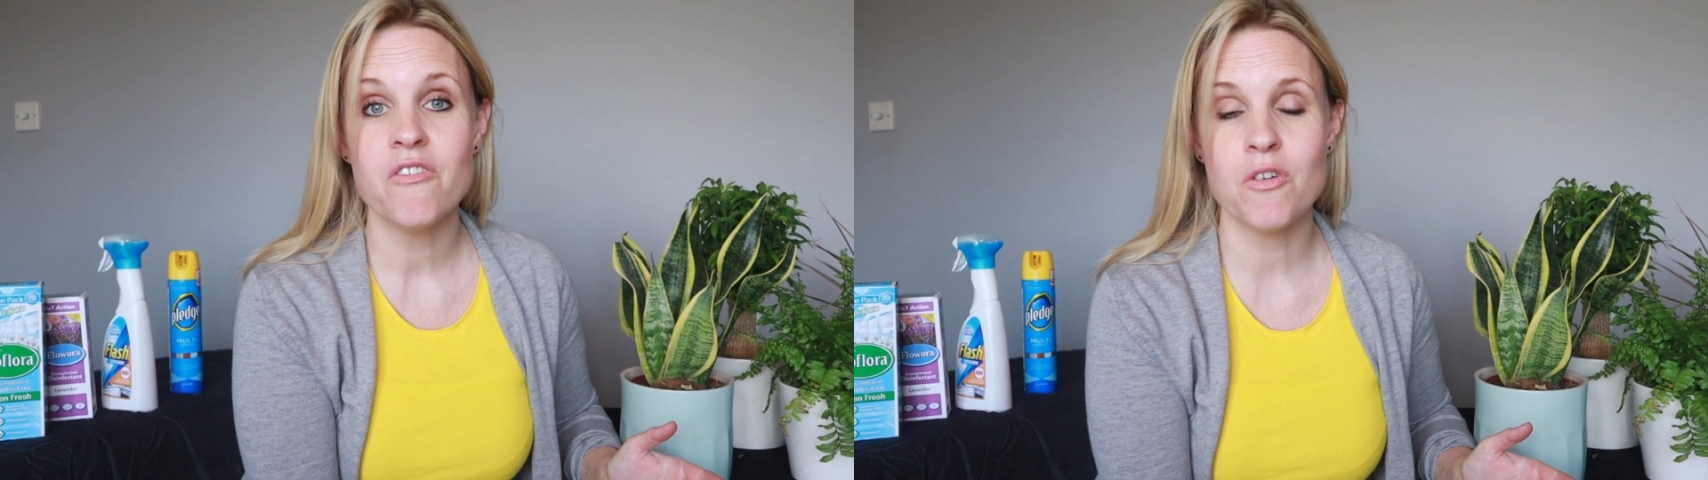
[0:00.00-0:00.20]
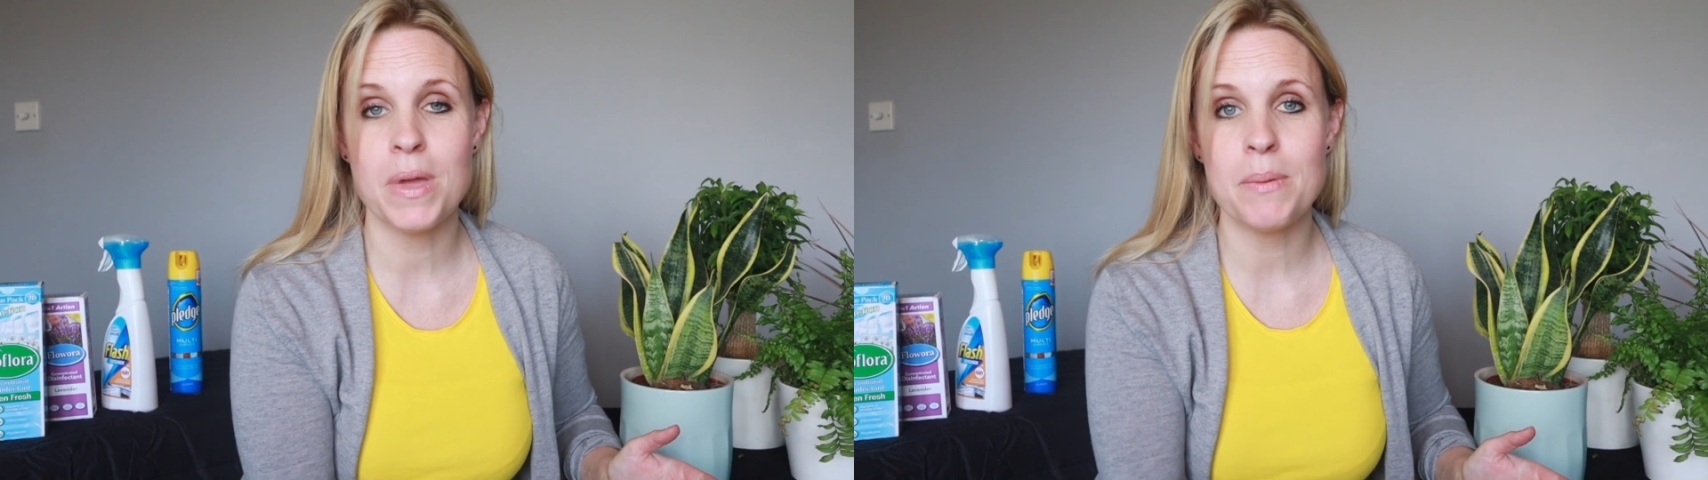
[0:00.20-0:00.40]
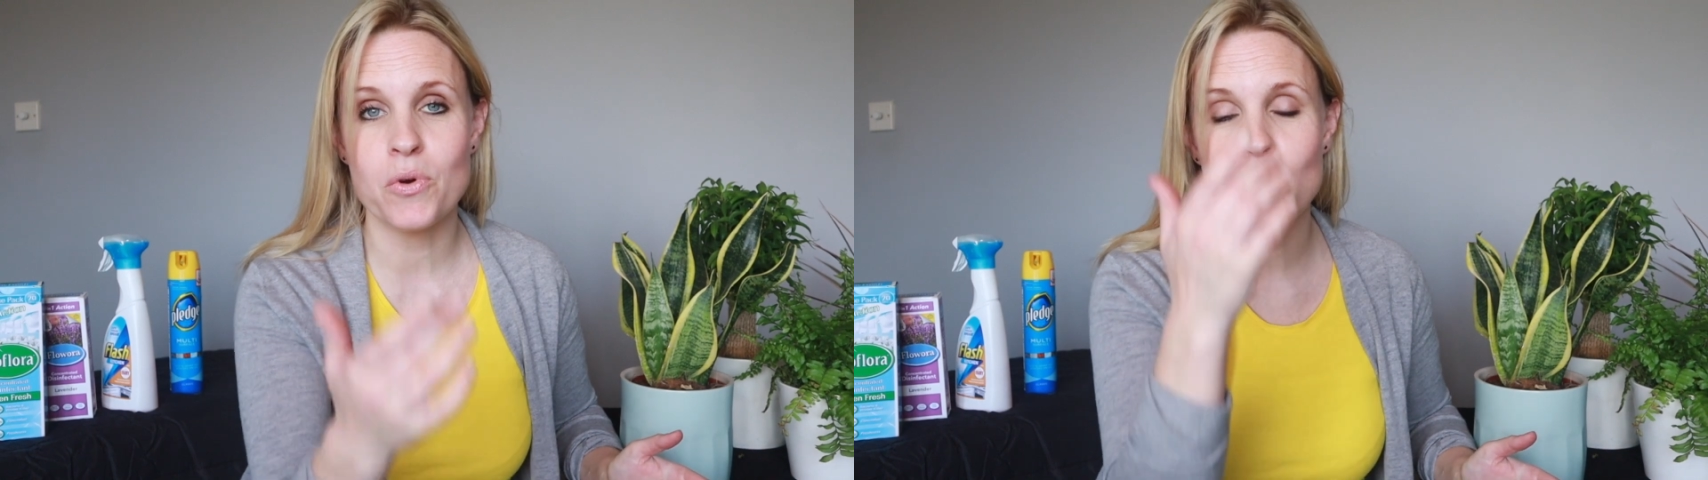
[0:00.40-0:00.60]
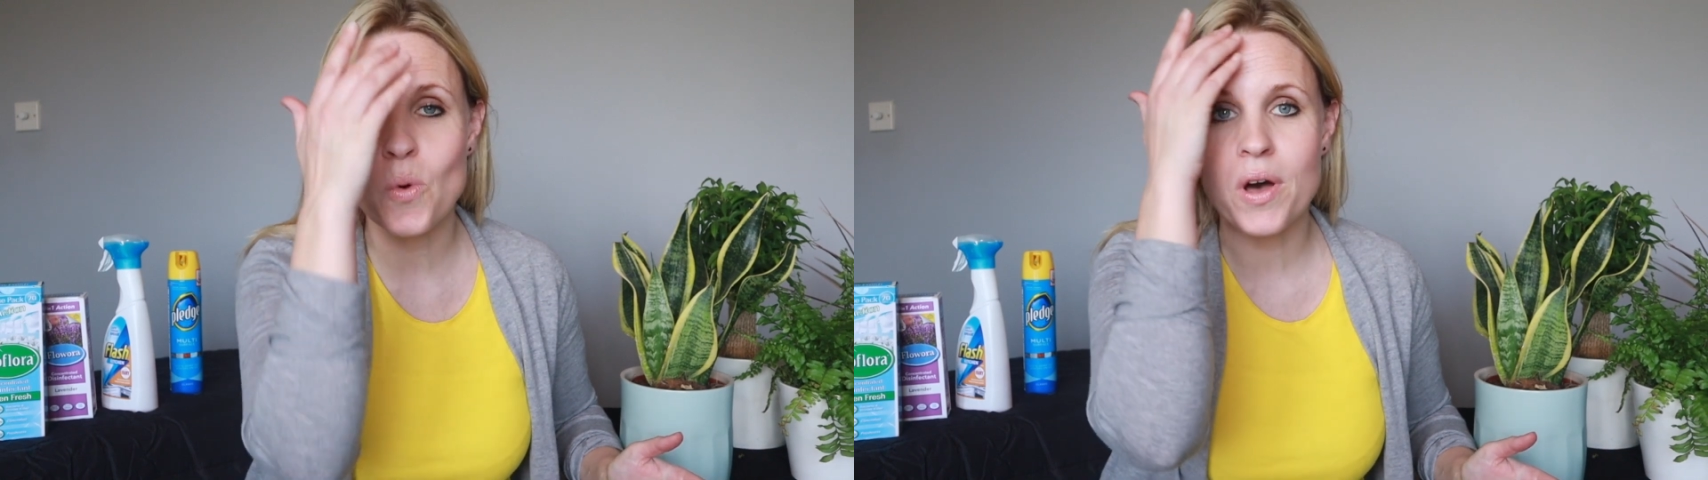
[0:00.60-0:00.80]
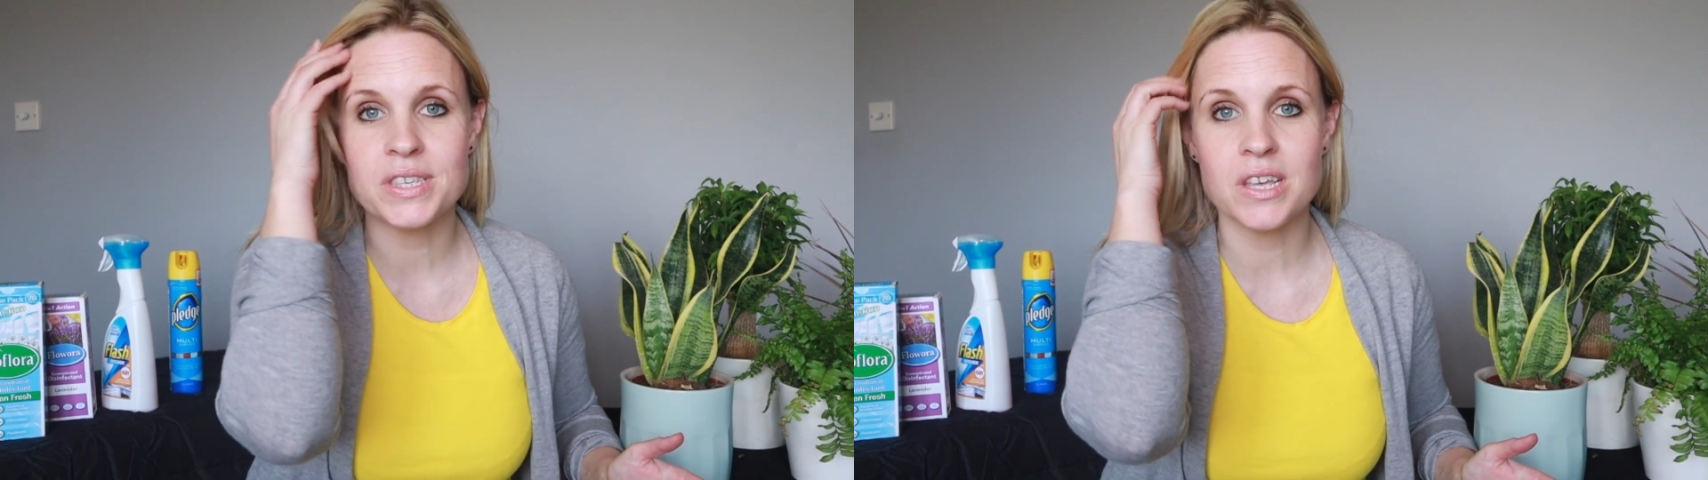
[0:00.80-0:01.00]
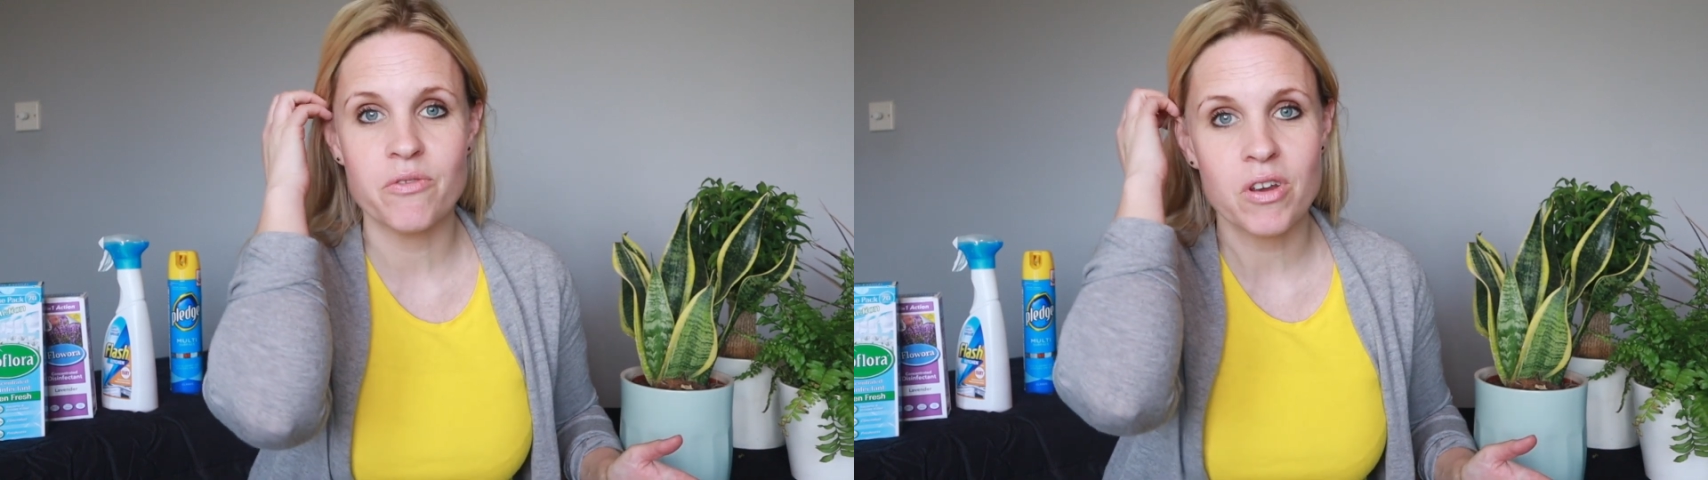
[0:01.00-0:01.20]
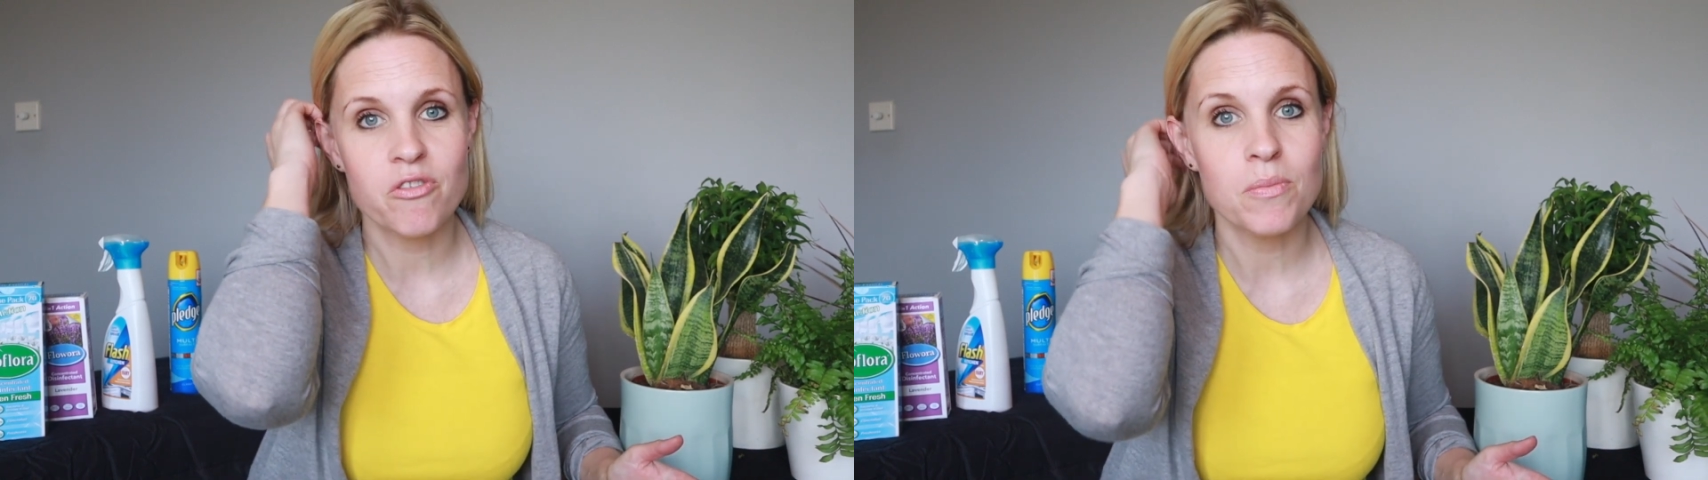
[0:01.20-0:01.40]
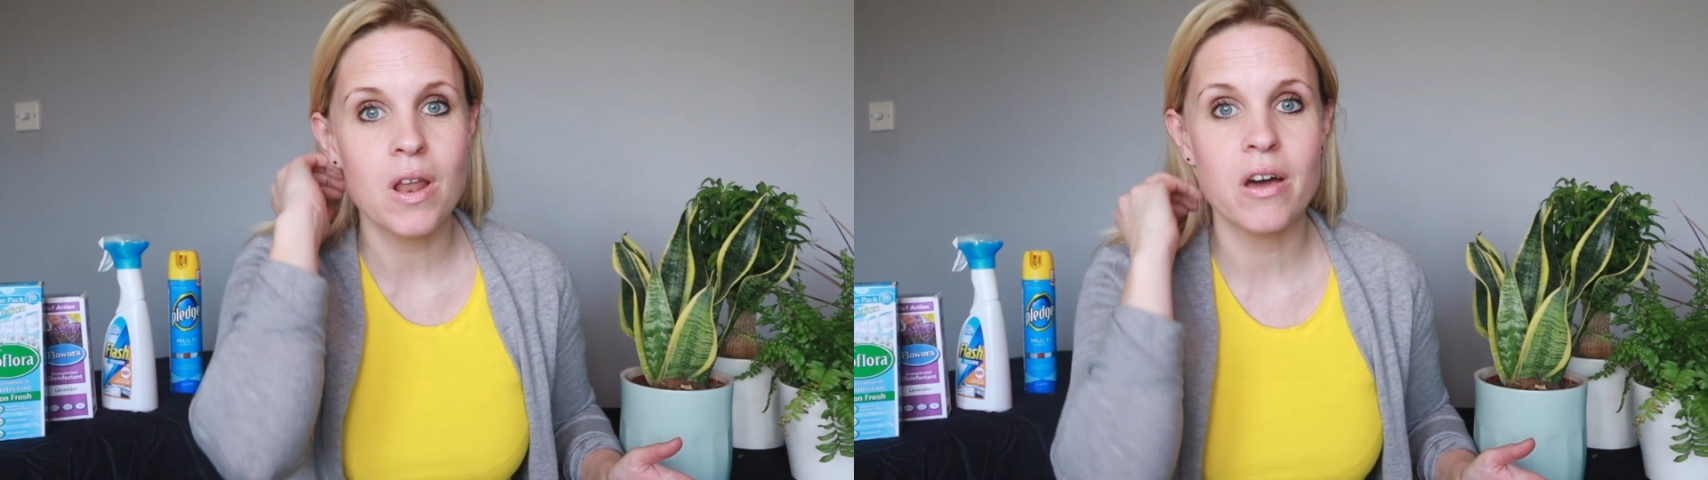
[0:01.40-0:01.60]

for people who are suffering from